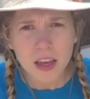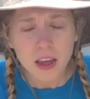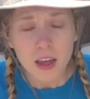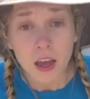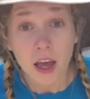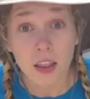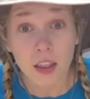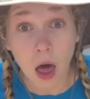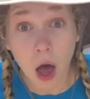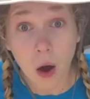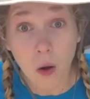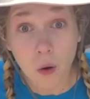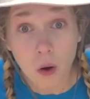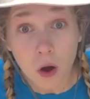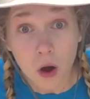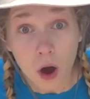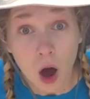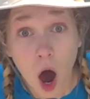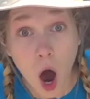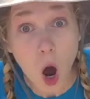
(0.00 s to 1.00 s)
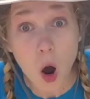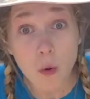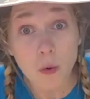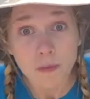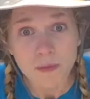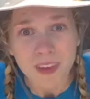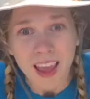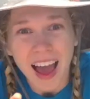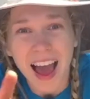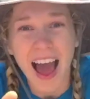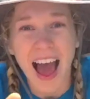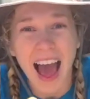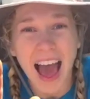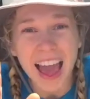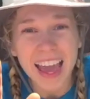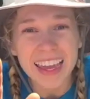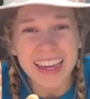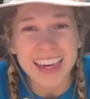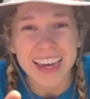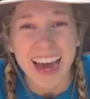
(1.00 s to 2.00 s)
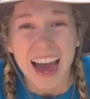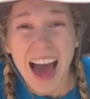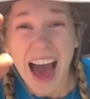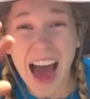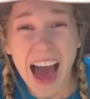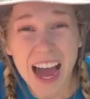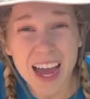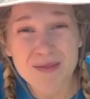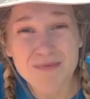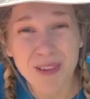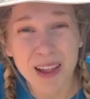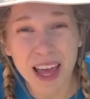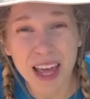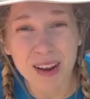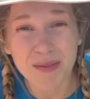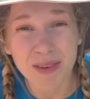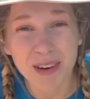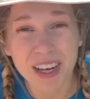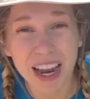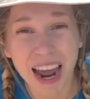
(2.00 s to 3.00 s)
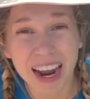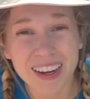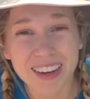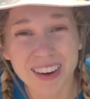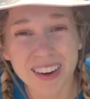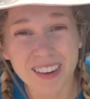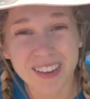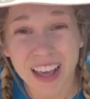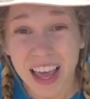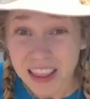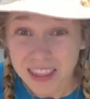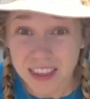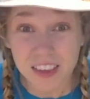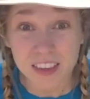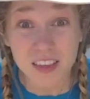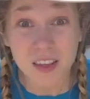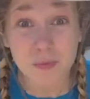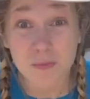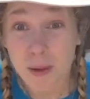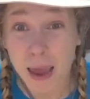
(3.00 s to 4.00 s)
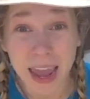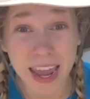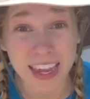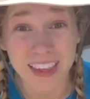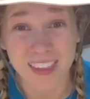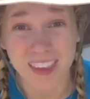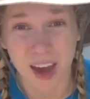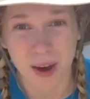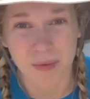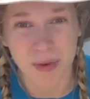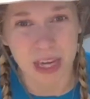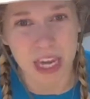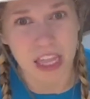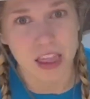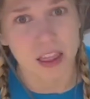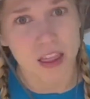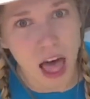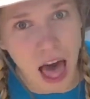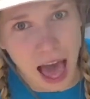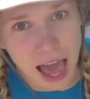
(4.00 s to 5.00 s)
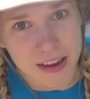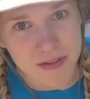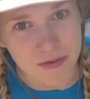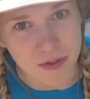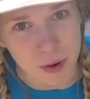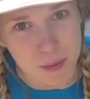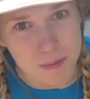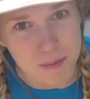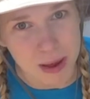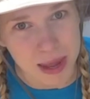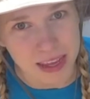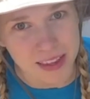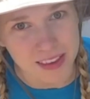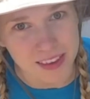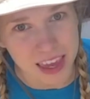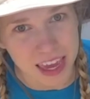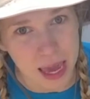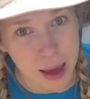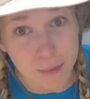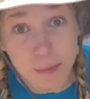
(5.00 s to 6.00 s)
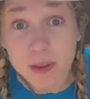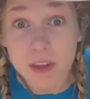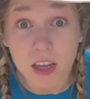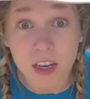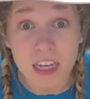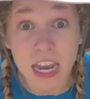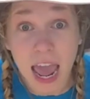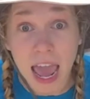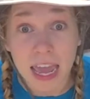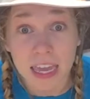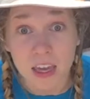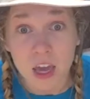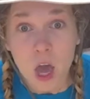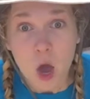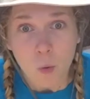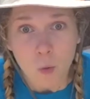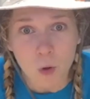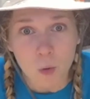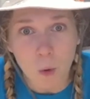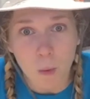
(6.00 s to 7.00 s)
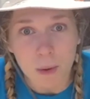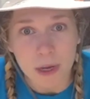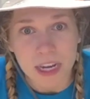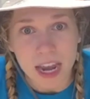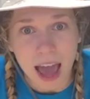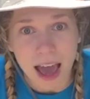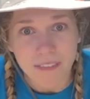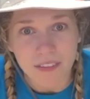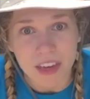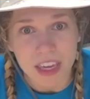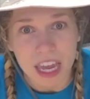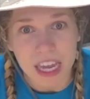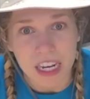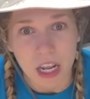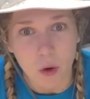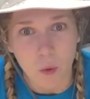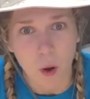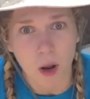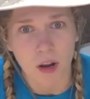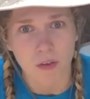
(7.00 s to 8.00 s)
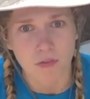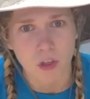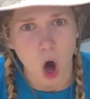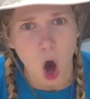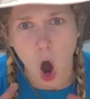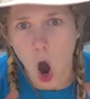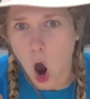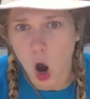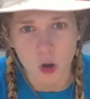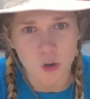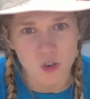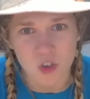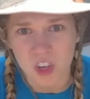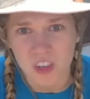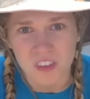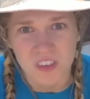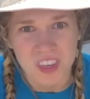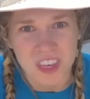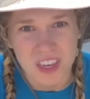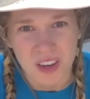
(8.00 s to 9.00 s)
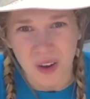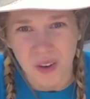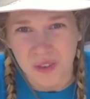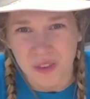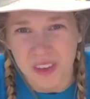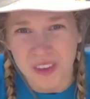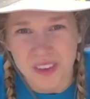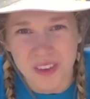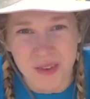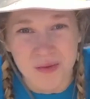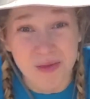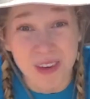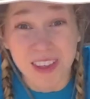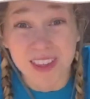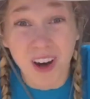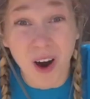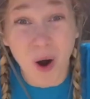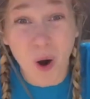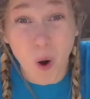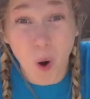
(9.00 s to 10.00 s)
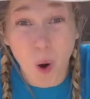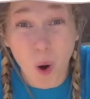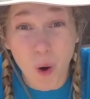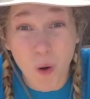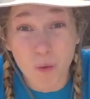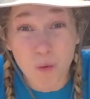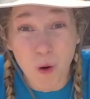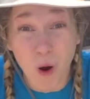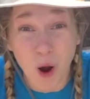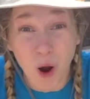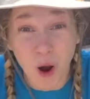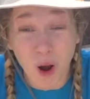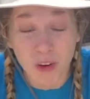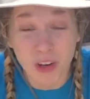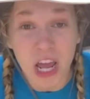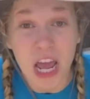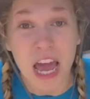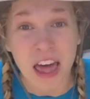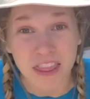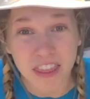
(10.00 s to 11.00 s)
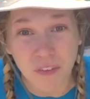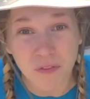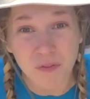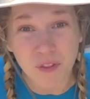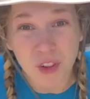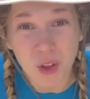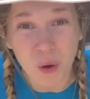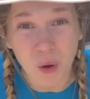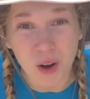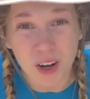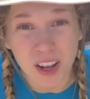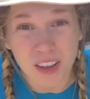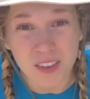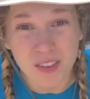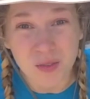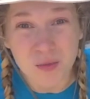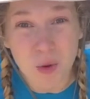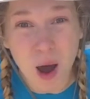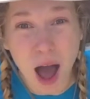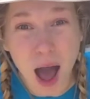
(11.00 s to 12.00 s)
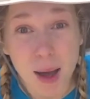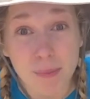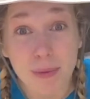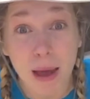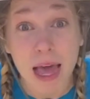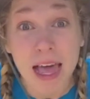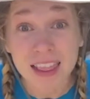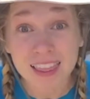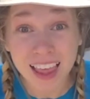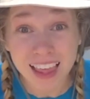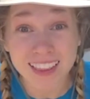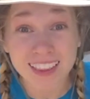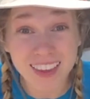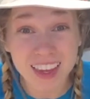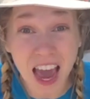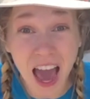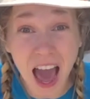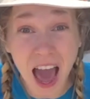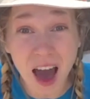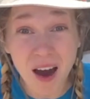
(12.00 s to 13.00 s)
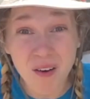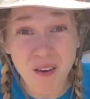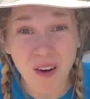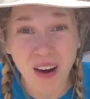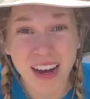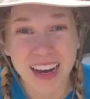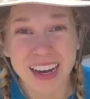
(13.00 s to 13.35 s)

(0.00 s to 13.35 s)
Hello? Oh, hi! Hi, Planet Protectors! This is Paige coming in live from base camp. Today, we will be navigating one of the harshest ecosystems in the whole world, the Florida swamp. Let's go!